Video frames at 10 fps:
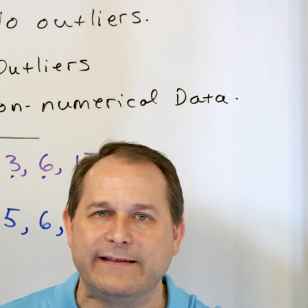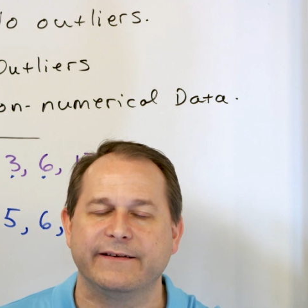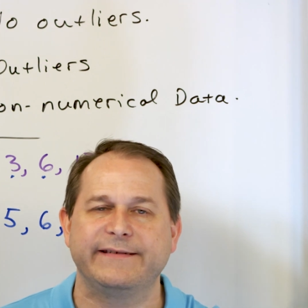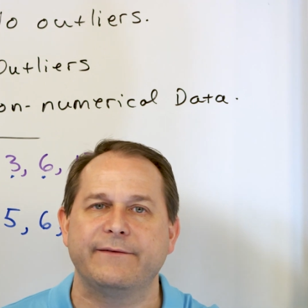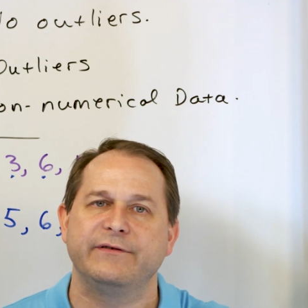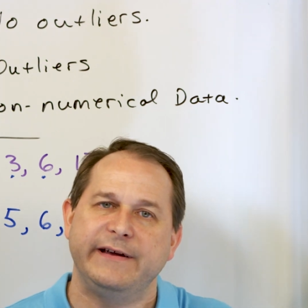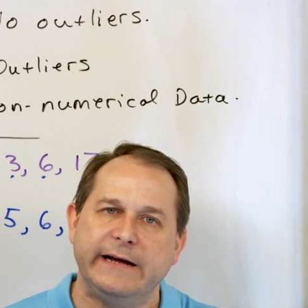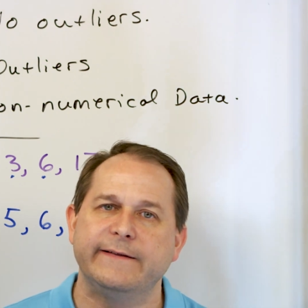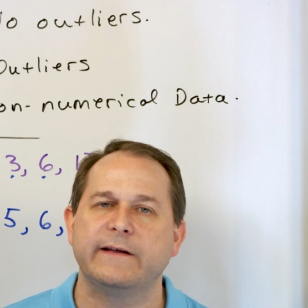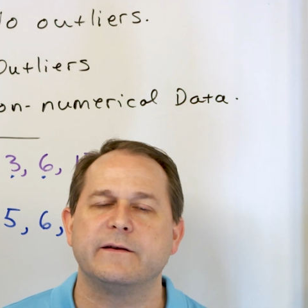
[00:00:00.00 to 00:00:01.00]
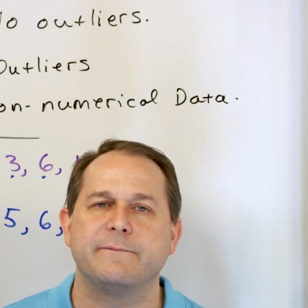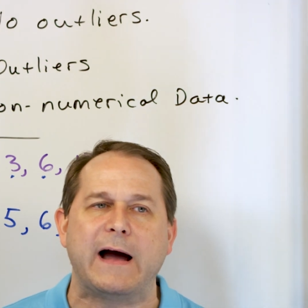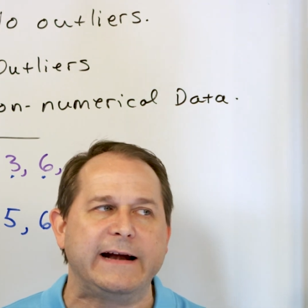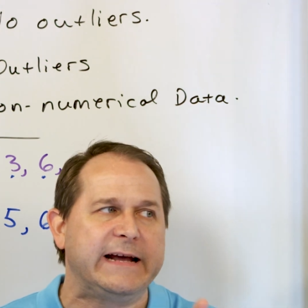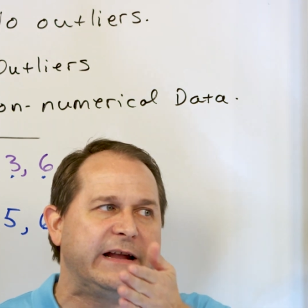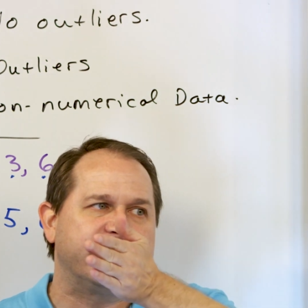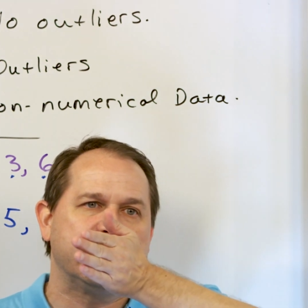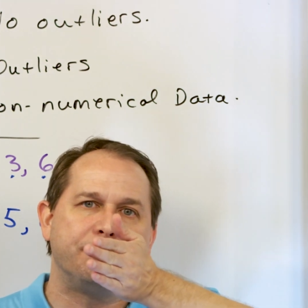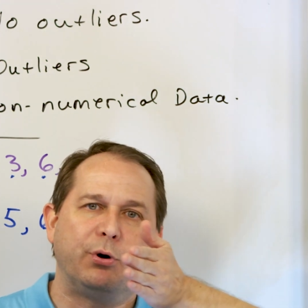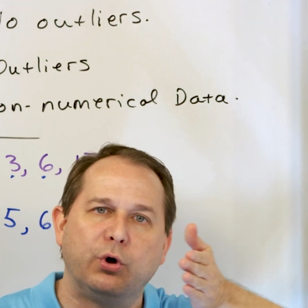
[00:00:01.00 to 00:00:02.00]
in the seventeen and then dividing, it's
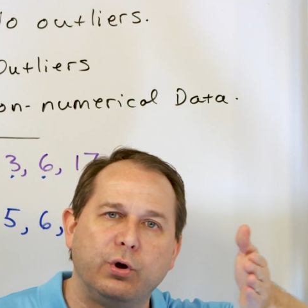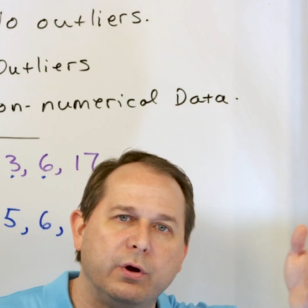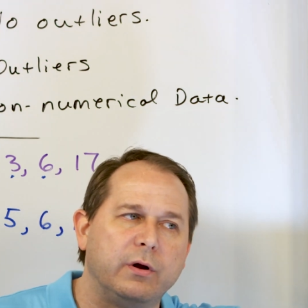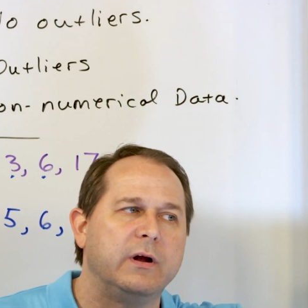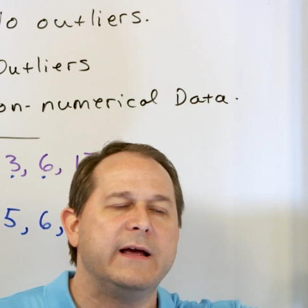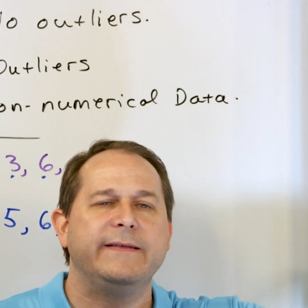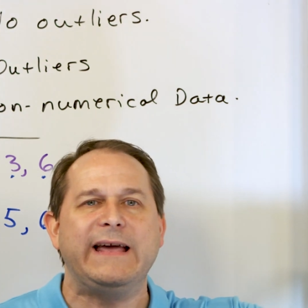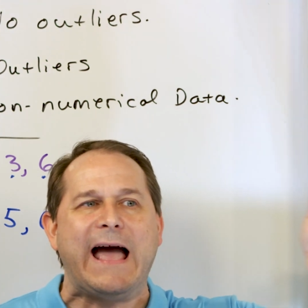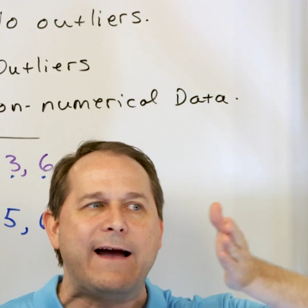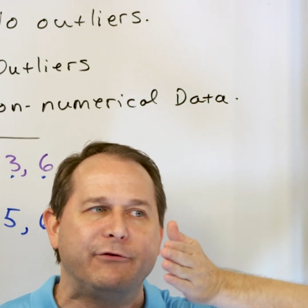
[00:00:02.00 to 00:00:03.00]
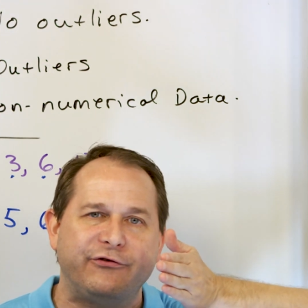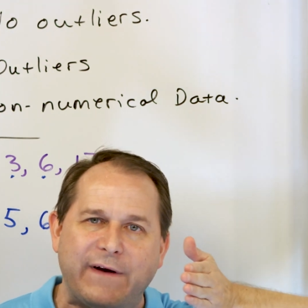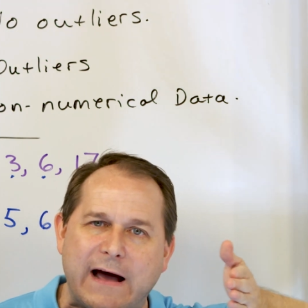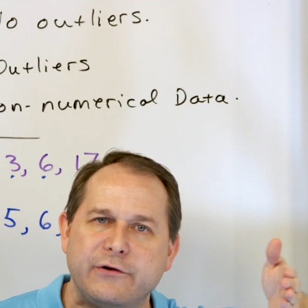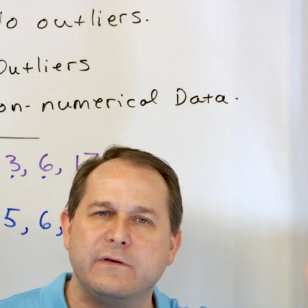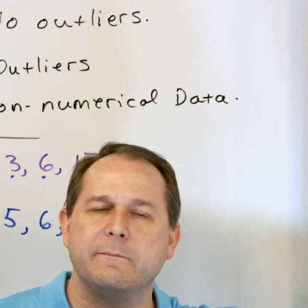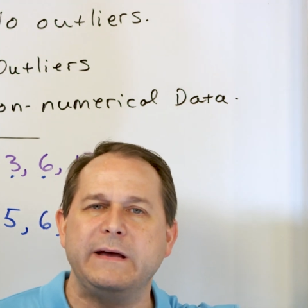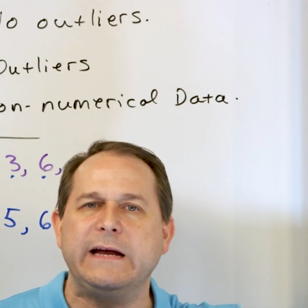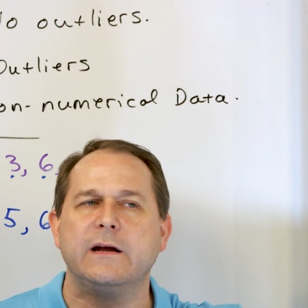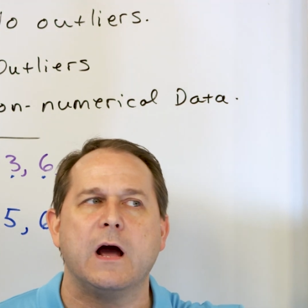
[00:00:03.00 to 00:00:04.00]
going to pull the average value, the
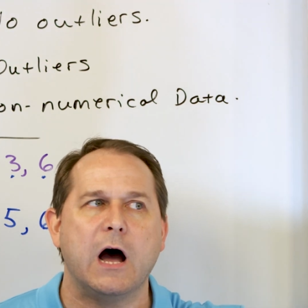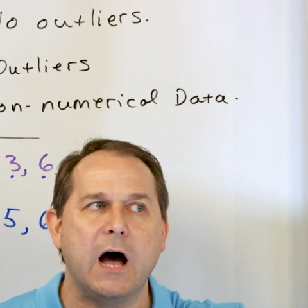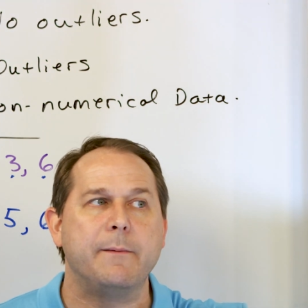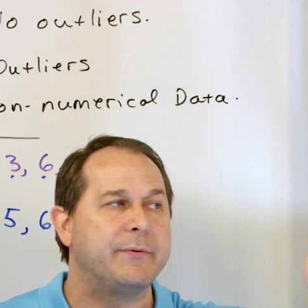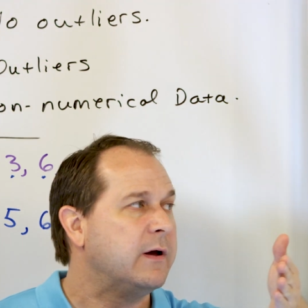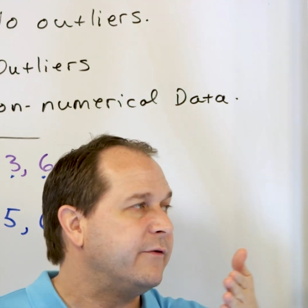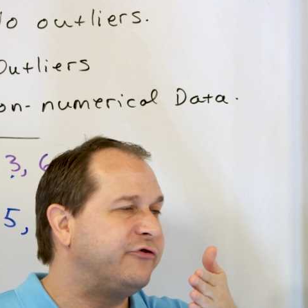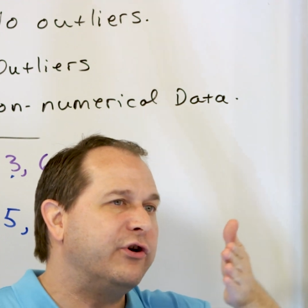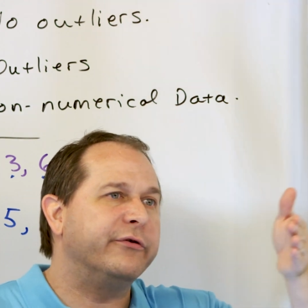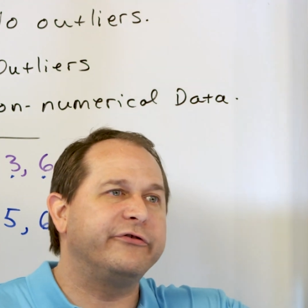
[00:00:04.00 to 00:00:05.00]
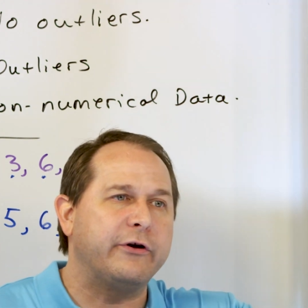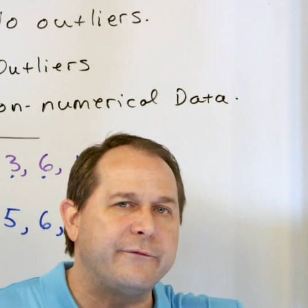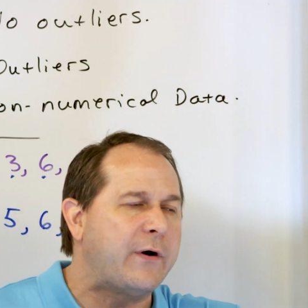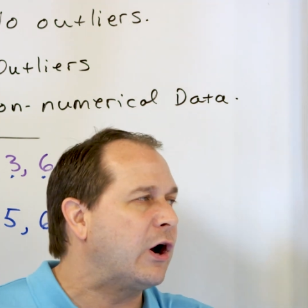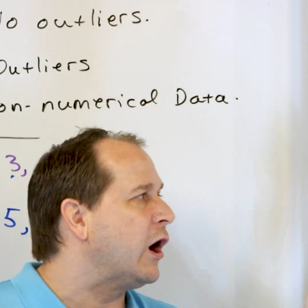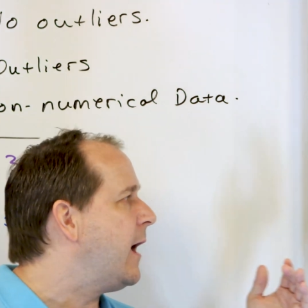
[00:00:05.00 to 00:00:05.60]
mean, up so far